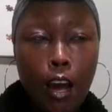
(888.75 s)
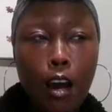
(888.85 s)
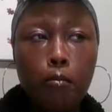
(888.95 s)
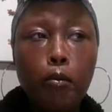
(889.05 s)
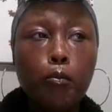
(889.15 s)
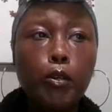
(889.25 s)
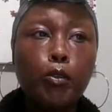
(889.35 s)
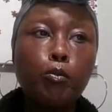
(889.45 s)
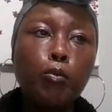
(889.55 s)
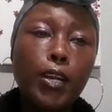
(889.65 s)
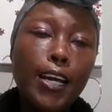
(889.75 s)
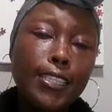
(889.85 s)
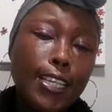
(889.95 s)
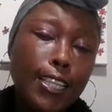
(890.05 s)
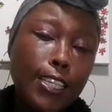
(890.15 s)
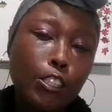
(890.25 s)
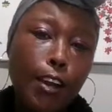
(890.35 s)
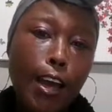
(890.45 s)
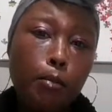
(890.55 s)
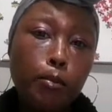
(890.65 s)
And when you realize that things
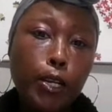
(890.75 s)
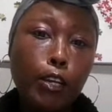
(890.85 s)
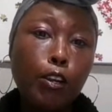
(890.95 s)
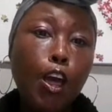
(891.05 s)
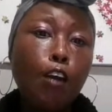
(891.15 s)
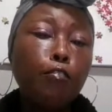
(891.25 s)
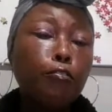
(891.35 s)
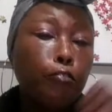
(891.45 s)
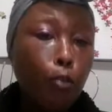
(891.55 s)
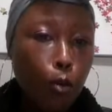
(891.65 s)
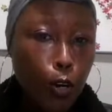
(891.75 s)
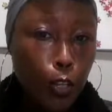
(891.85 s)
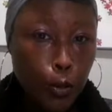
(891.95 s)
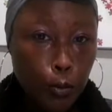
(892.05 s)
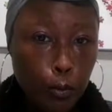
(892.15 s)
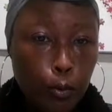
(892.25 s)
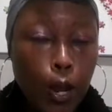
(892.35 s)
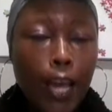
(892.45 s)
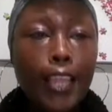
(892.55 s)
are happening for you,